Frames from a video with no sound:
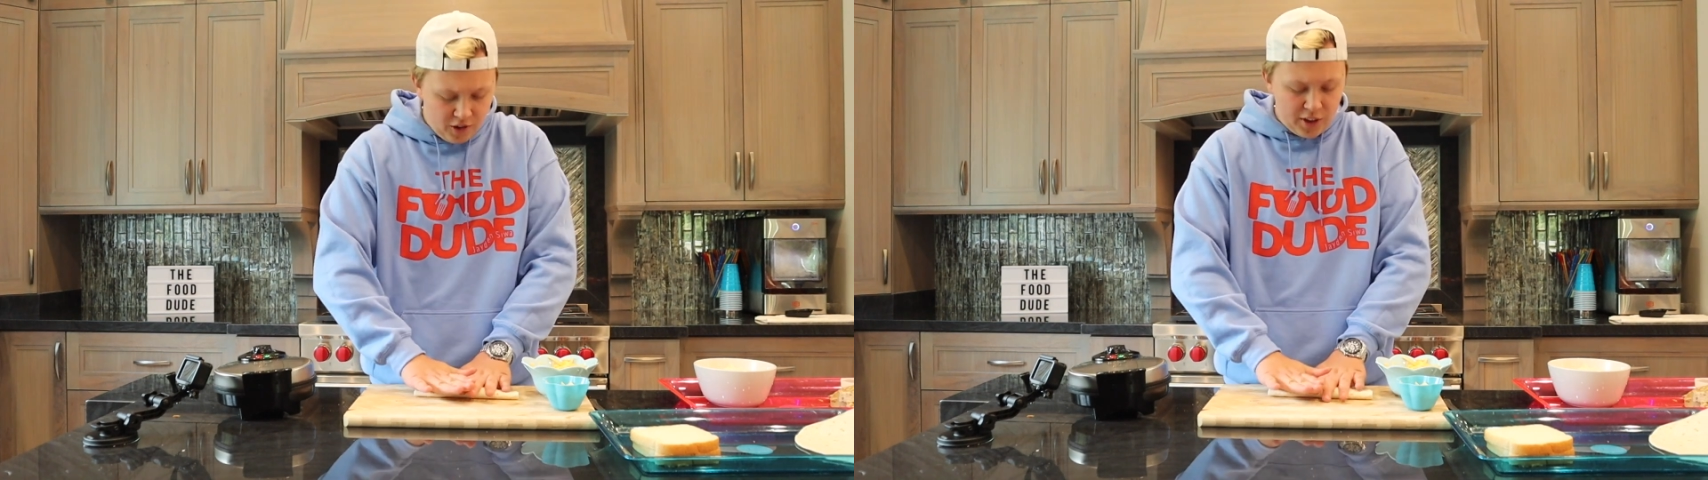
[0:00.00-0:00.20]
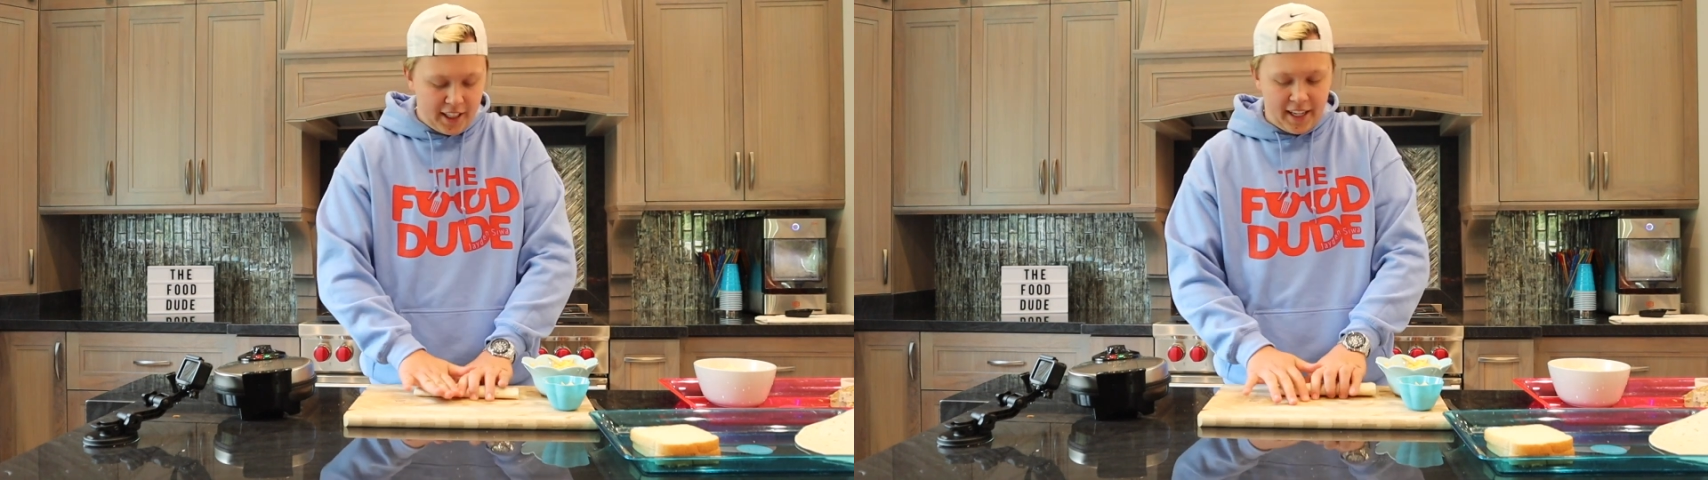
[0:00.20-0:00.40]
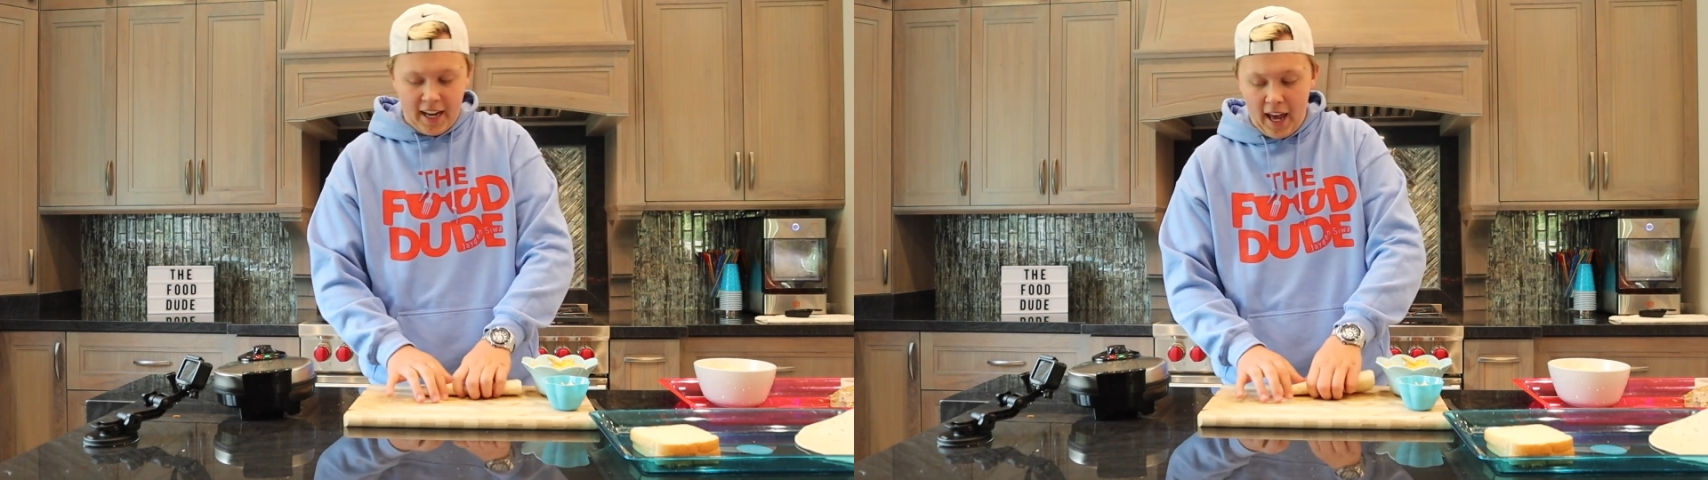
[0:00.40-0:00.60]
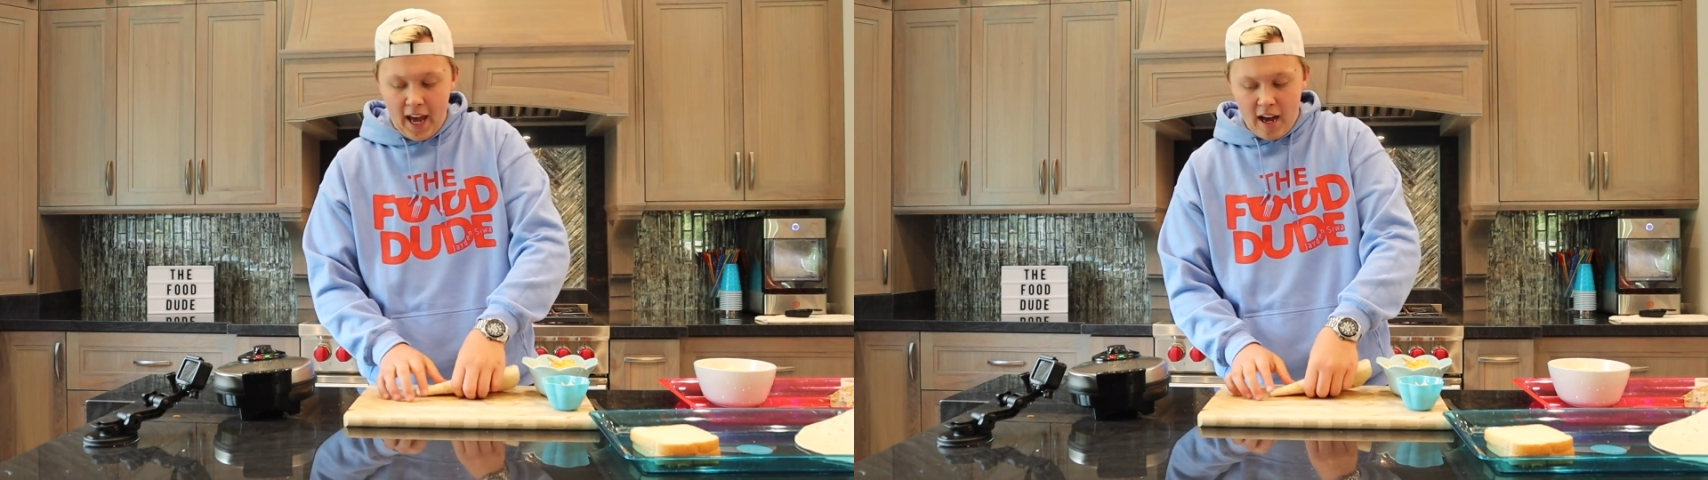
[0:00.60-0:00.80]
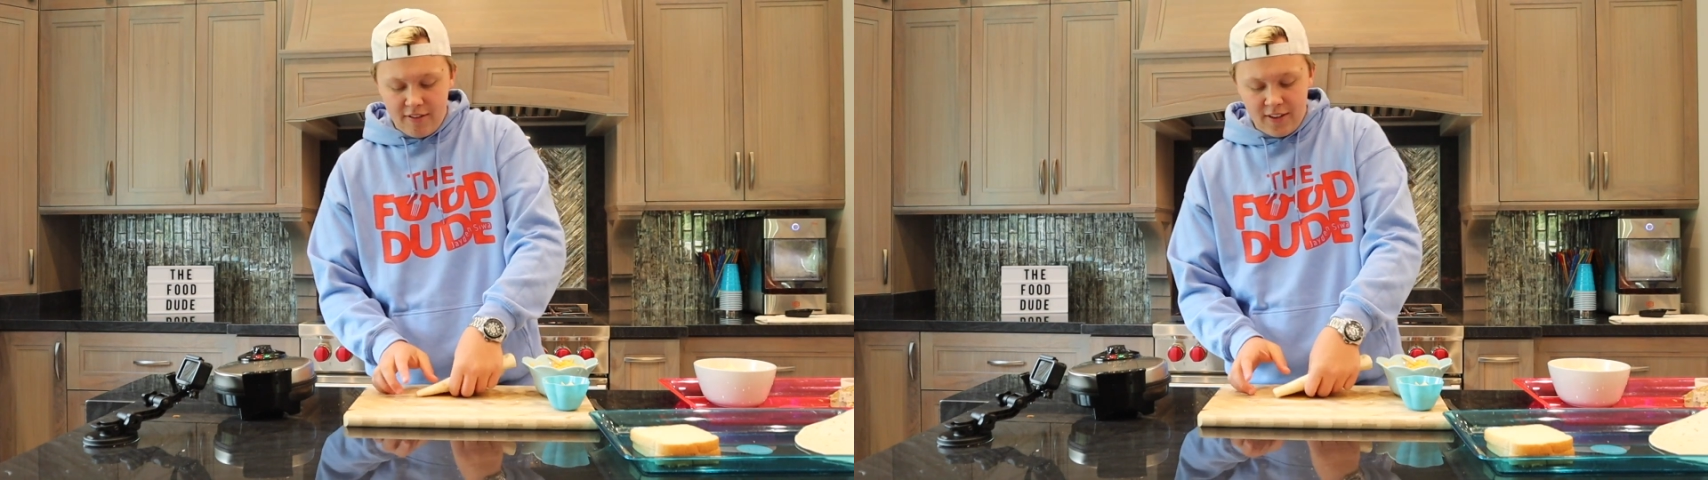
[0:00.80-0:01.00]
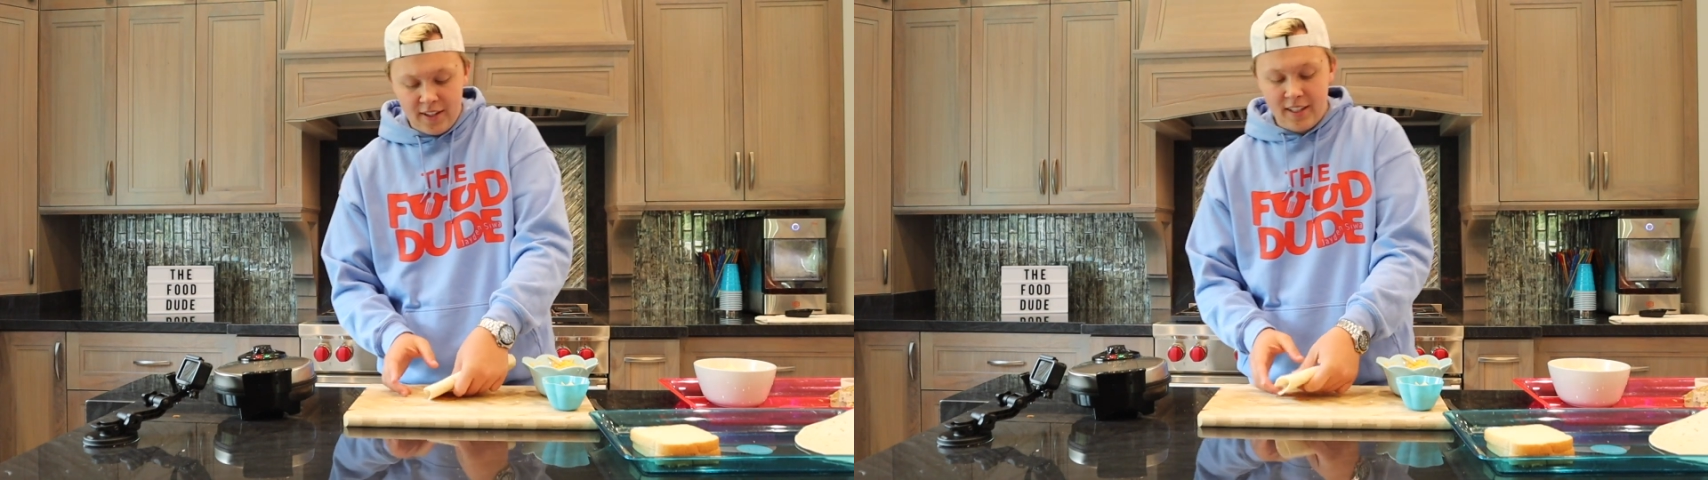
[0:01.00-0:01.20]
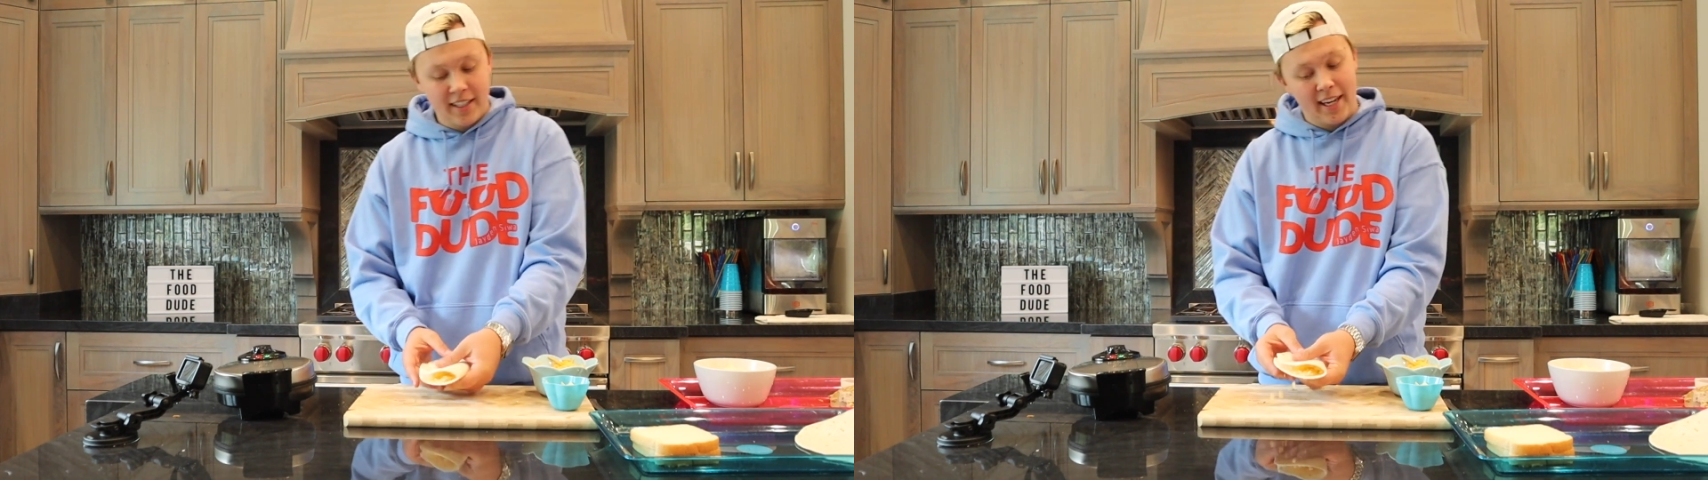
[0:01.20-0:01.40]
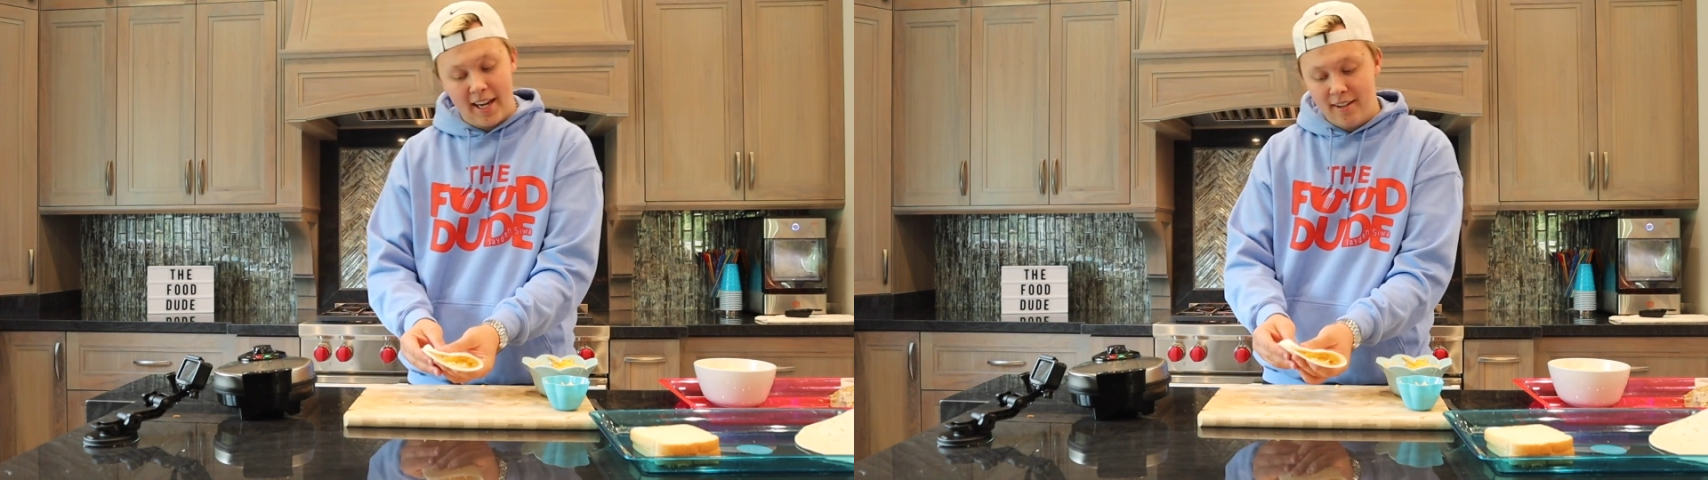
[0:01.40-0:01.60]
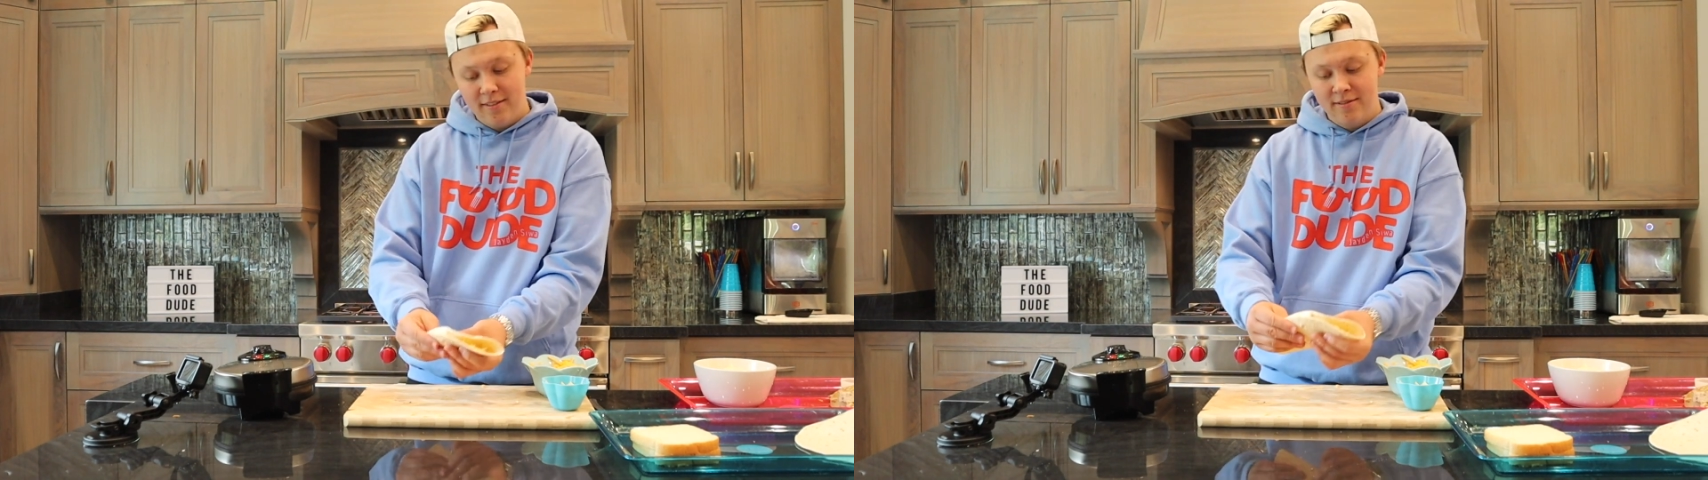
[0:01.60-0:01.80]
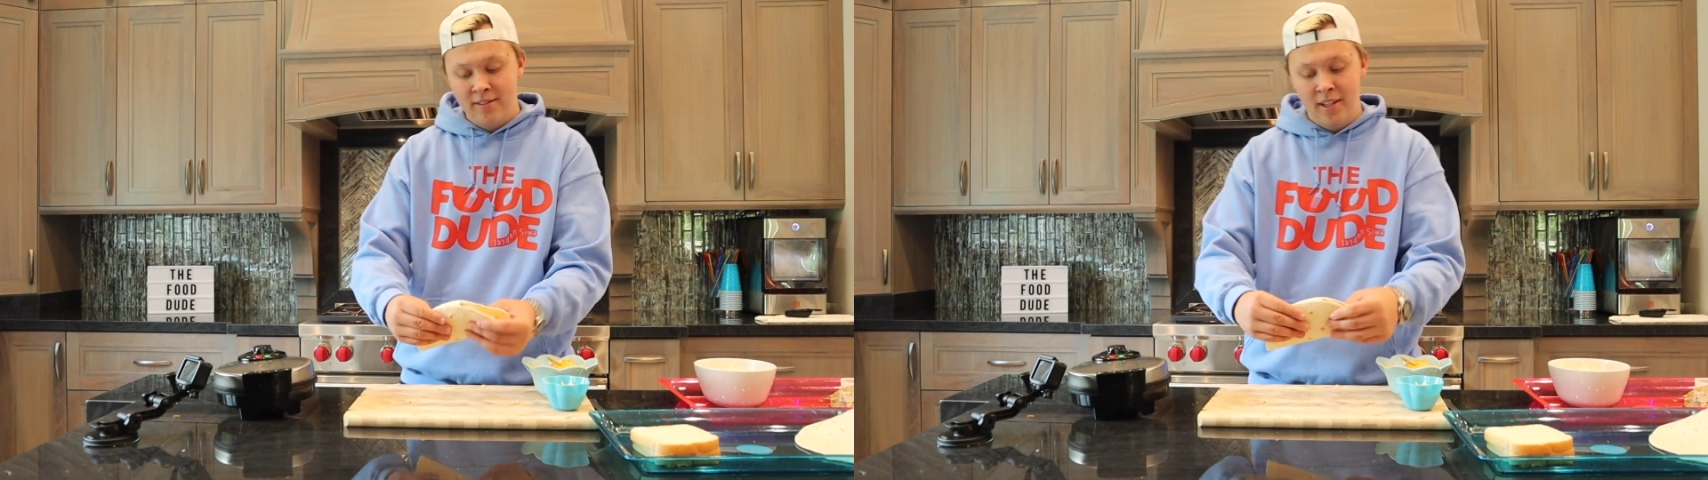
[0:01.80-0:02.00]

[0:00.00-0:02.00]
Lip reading: Folding it in half, again,